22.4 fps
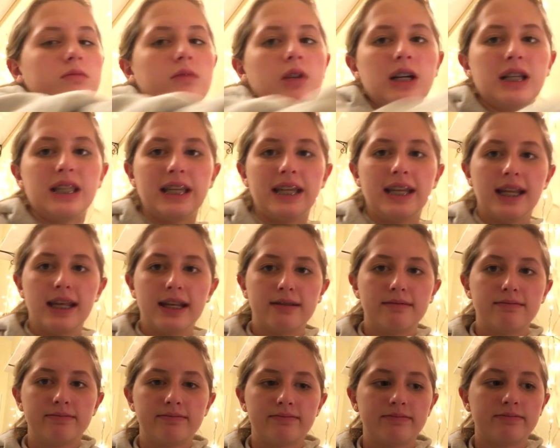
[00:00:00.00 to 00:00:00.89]
clean it.
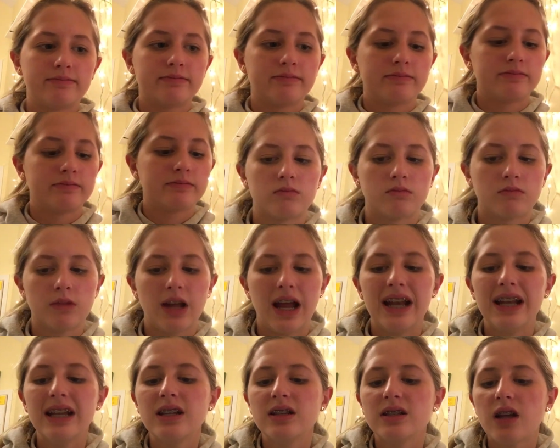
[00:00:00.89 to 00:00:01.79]

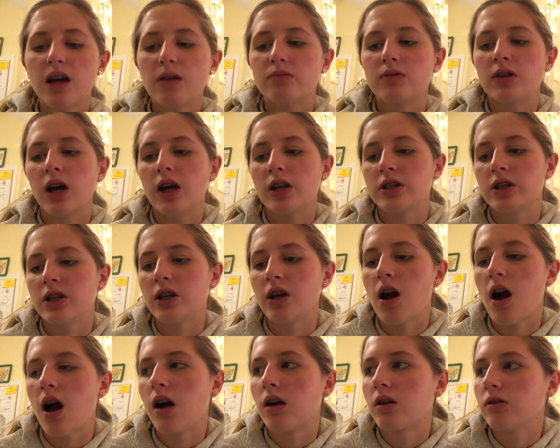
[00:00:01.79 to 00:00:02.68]
I need to stop
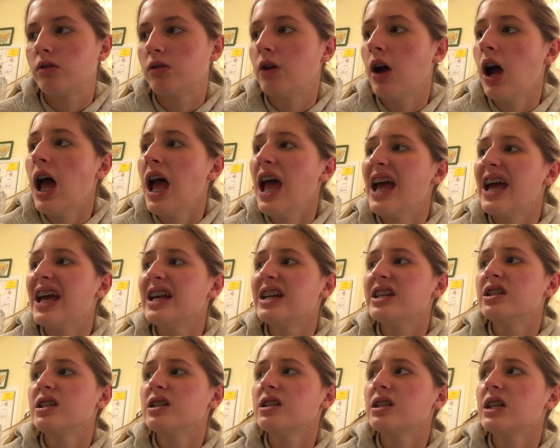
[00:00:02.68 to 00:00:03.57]
touching hot glue.
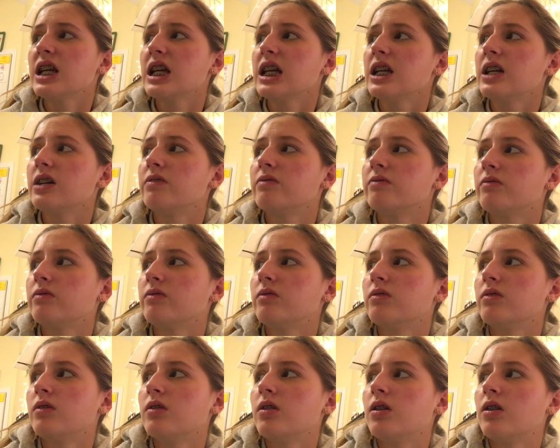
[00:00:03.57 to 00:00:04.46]
It's just like
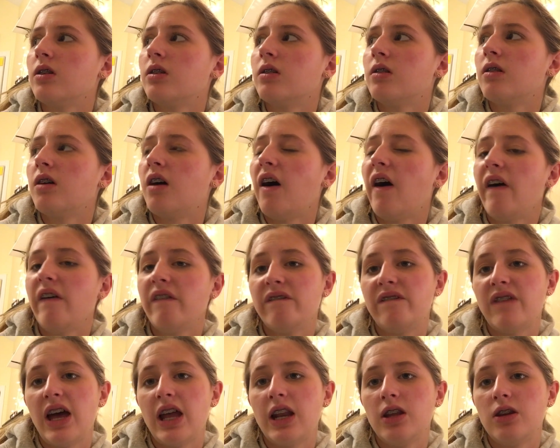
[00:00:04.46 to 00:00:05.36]
a
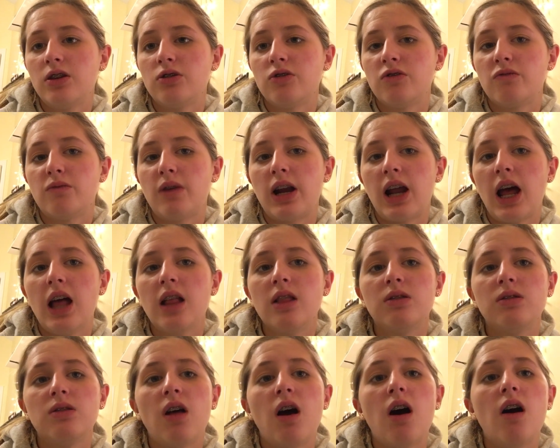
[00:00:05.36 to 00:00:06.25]
fetish of mine. I
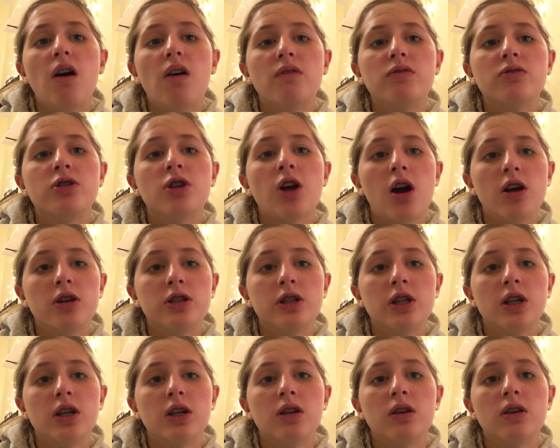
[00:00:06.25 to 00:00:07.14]
love
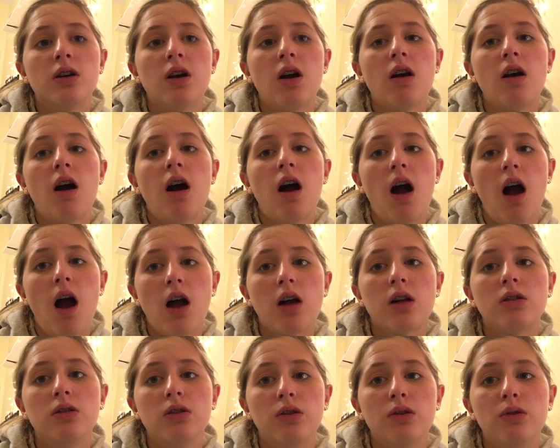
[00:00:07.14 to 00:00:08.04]
touching
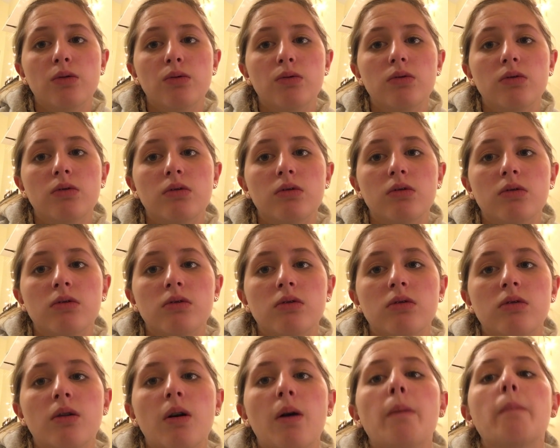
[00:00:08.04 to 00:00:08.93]
hot glue.
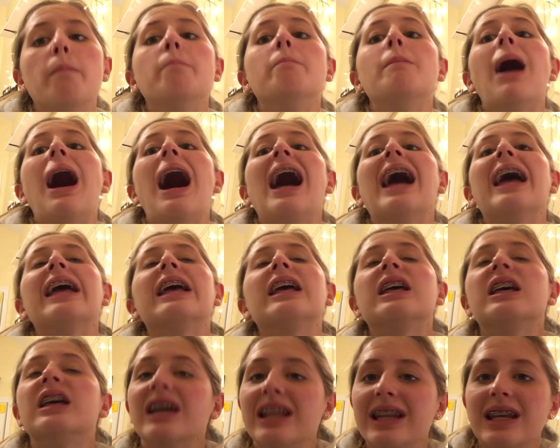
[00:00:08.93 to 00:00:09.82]

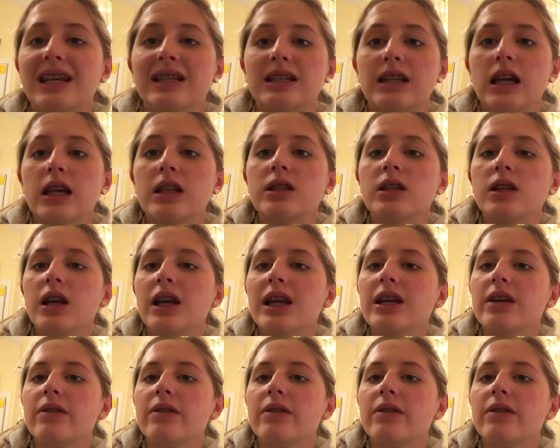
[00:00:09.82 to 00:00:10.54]
My goodness. It's